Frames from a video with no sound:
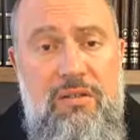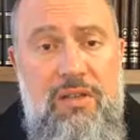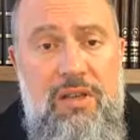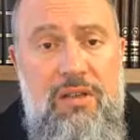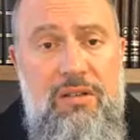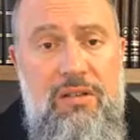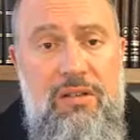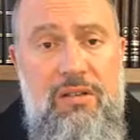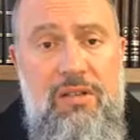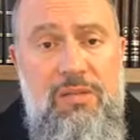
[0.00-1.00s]
no dagesh in
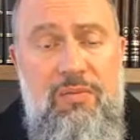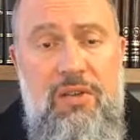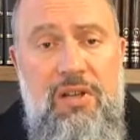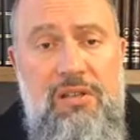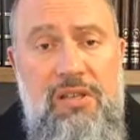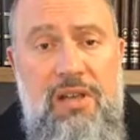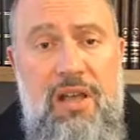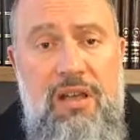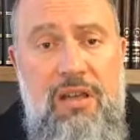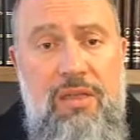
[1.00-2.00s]
it, it is pronounced as
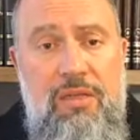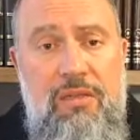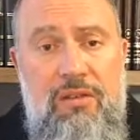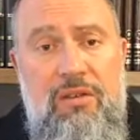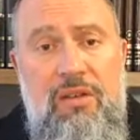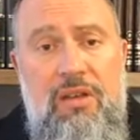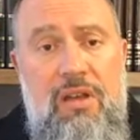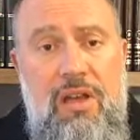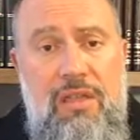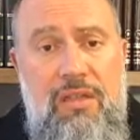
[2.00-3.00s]
a
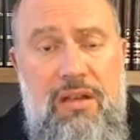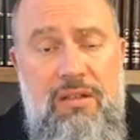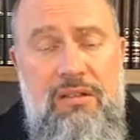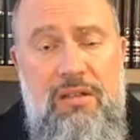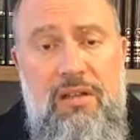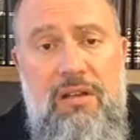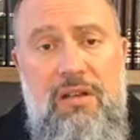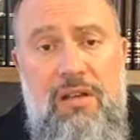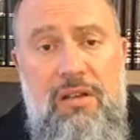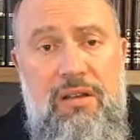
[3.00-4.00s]
dhalid,
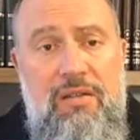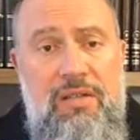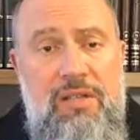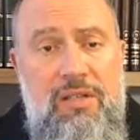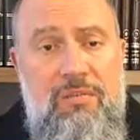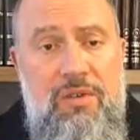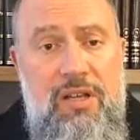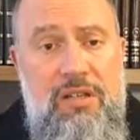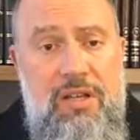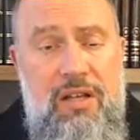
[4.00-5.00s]
And this is
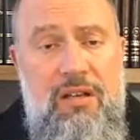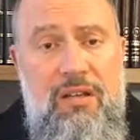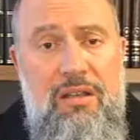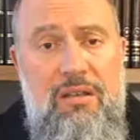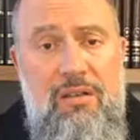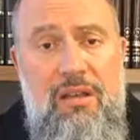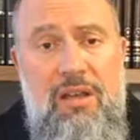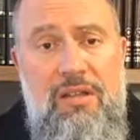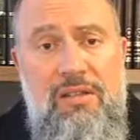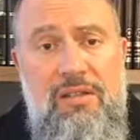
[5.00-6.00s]
exactly
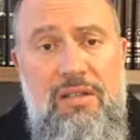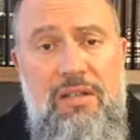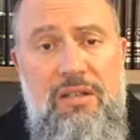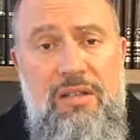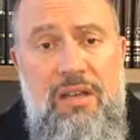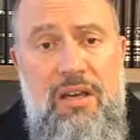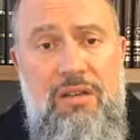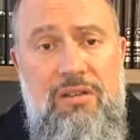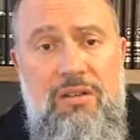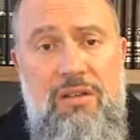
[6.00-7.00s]
as the
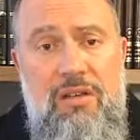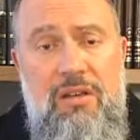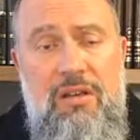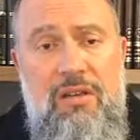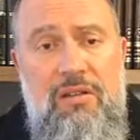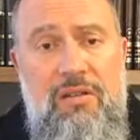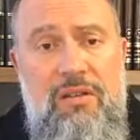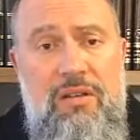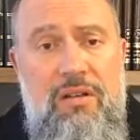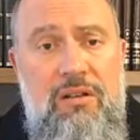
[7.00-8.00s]
TH in
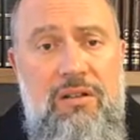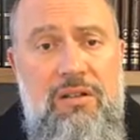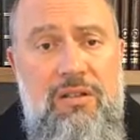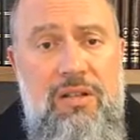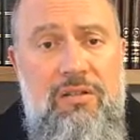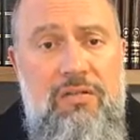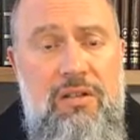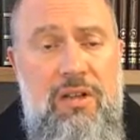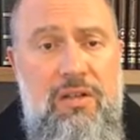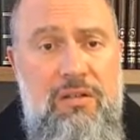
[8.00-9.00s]
the English
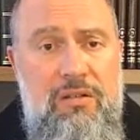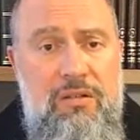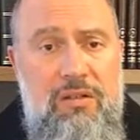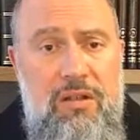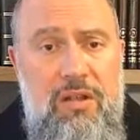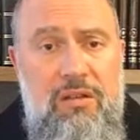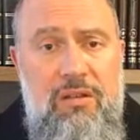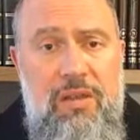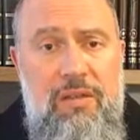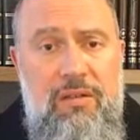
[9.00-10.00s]
definite article
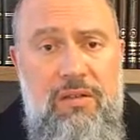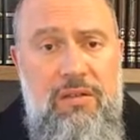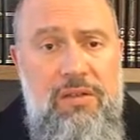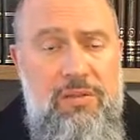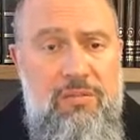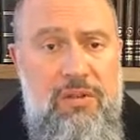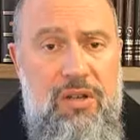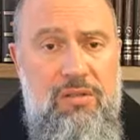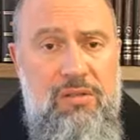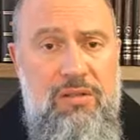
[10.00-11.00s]
the is
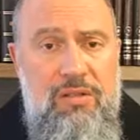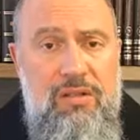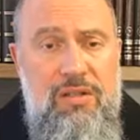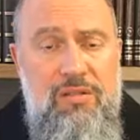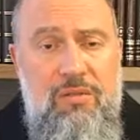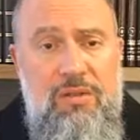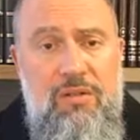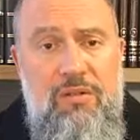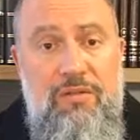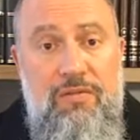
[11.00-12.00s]
pronounced. This is what's
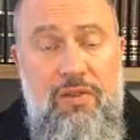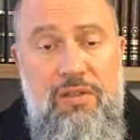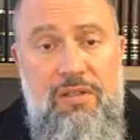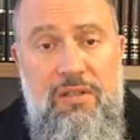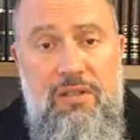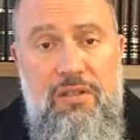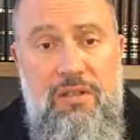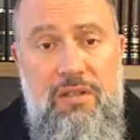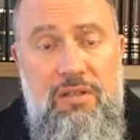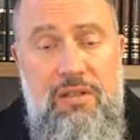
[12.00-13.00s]
called a voiced
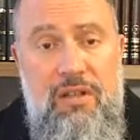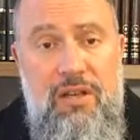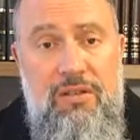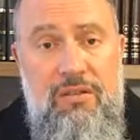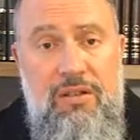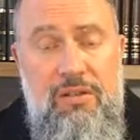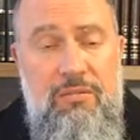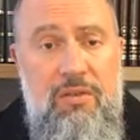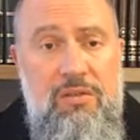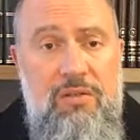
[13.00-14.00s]
TH as
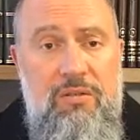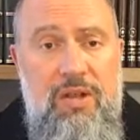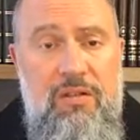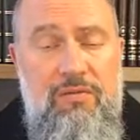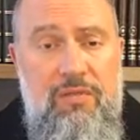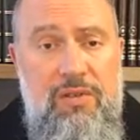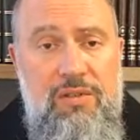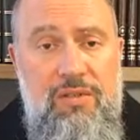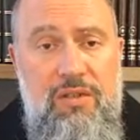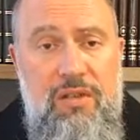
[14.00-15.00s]
opposed to an
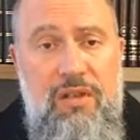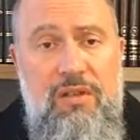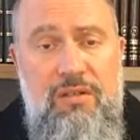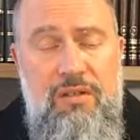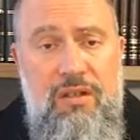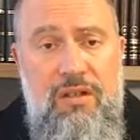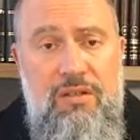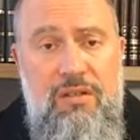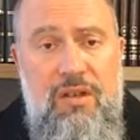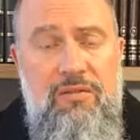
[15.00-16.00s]
unvoiced
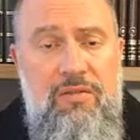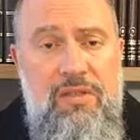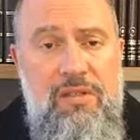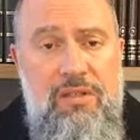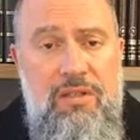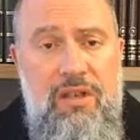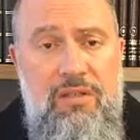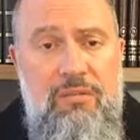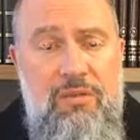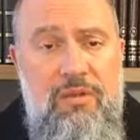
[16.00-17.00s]
TH. An unvoiced
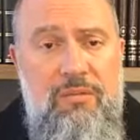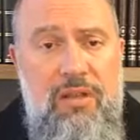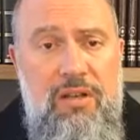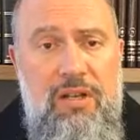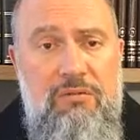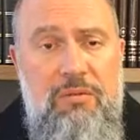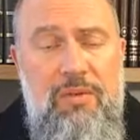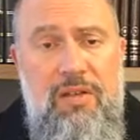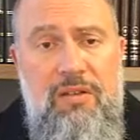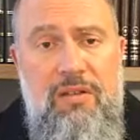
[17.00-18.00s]
TH we'll learn about later when
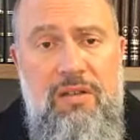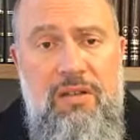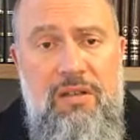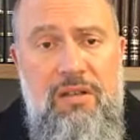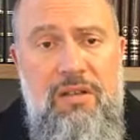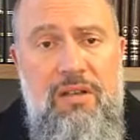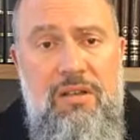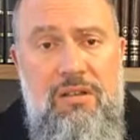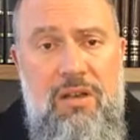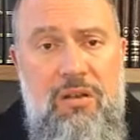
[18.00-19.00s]
we get to the letter
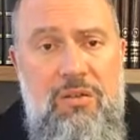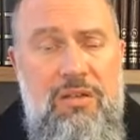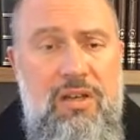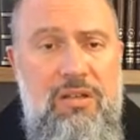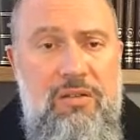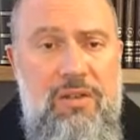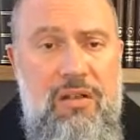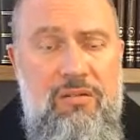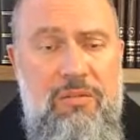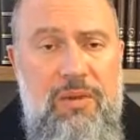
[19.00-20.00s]
Tau at the end of the
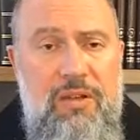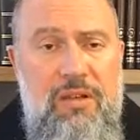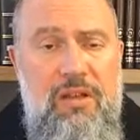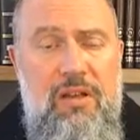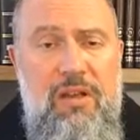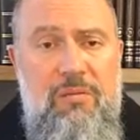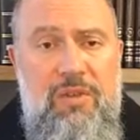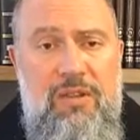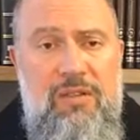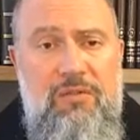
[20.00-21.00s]
alphabet.
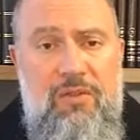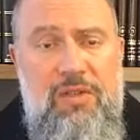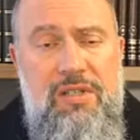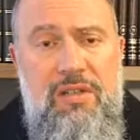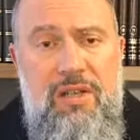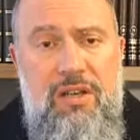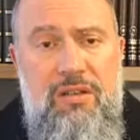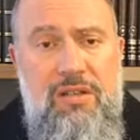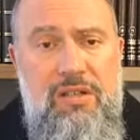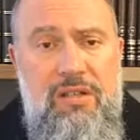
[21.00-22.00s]
But the voiced
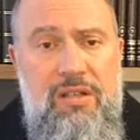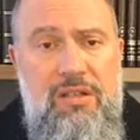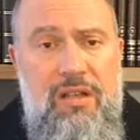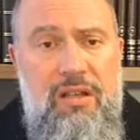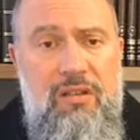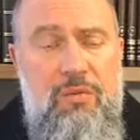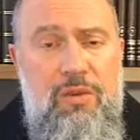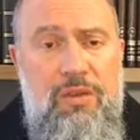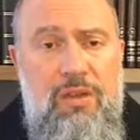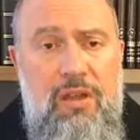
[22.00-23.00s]
TH is like the
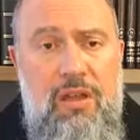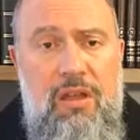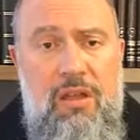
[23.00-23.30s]
word